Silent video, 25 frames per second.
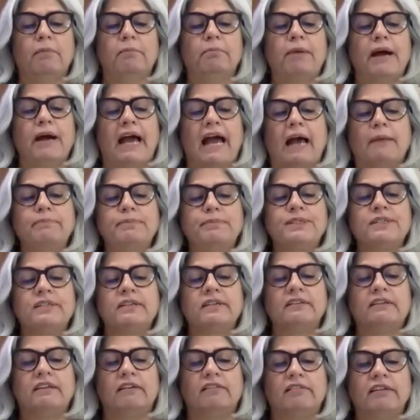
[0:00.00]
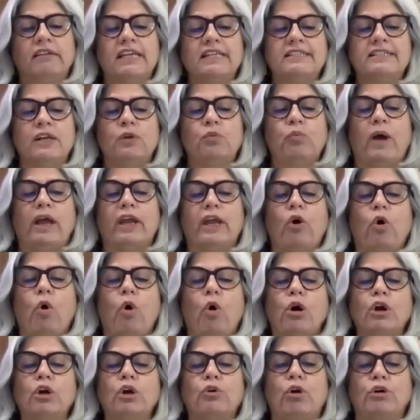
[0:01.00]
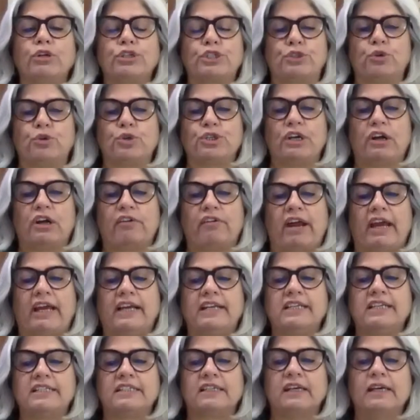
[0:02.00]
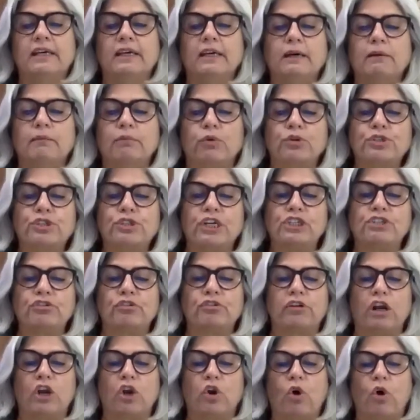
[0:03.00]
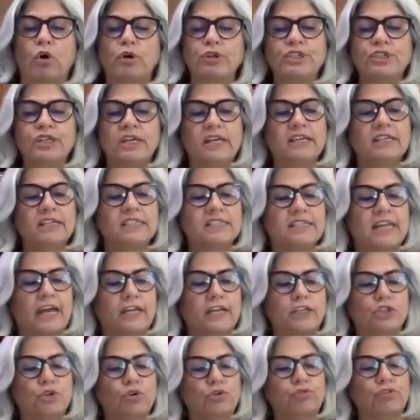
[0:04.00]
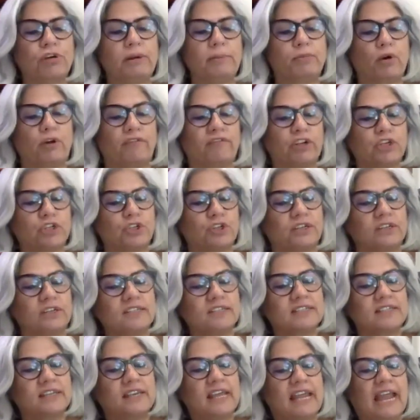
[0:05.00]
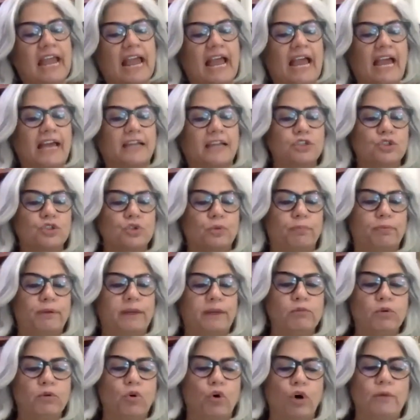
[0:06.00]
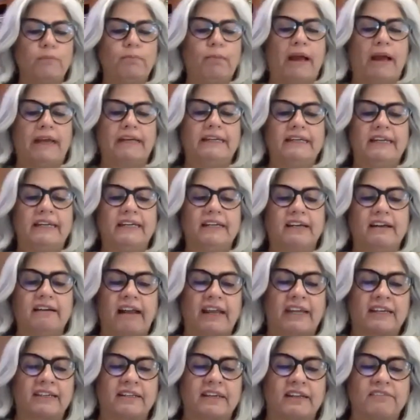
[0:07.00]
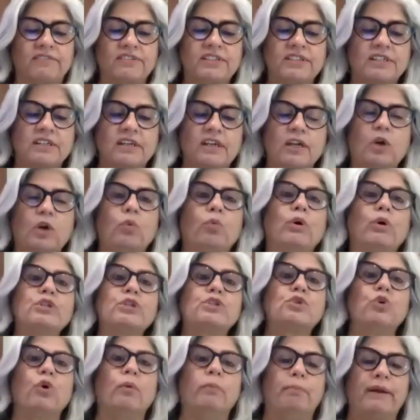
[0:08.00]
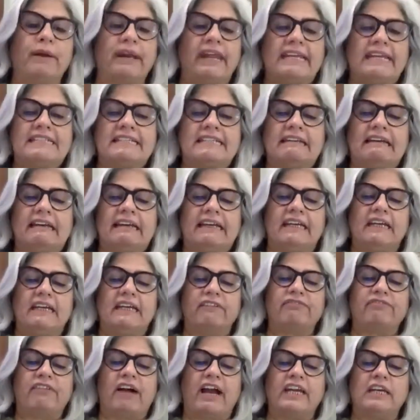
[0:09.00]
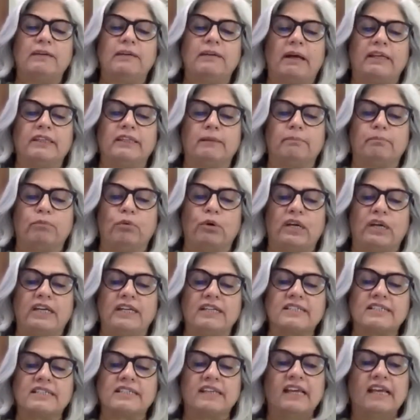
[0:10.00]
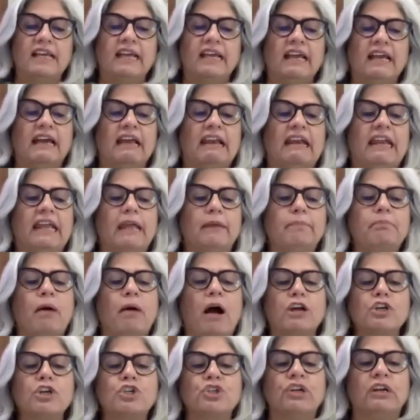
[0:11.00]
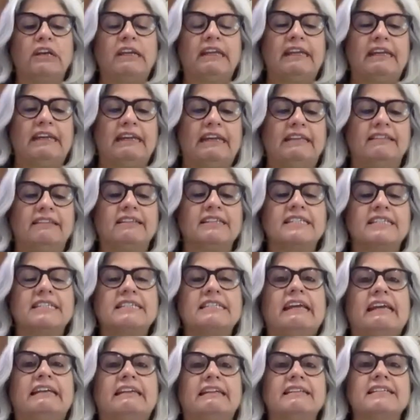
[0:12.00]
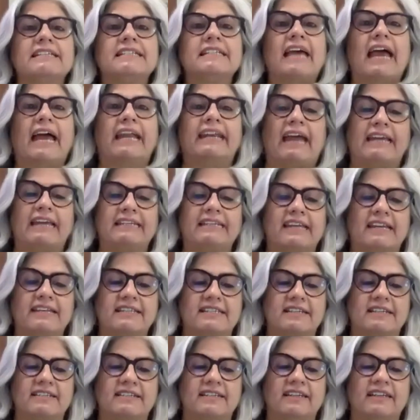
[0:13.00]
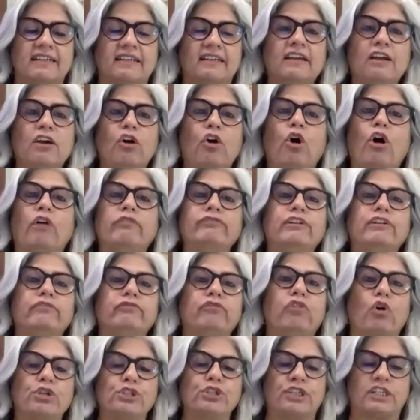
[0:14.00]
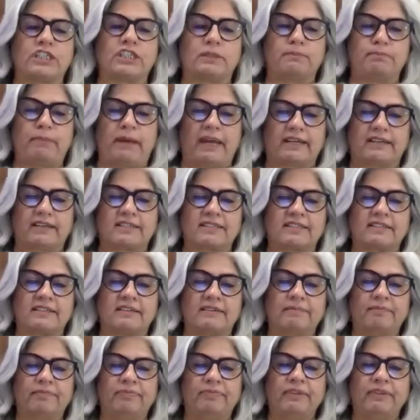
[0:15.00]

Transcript: Perhaps the reason why all constitutional rights, procedural laws, statutory provisions, and Supreme Court binding directives were so brazenly defied by the police lay partially in the status and identity of the four suspects.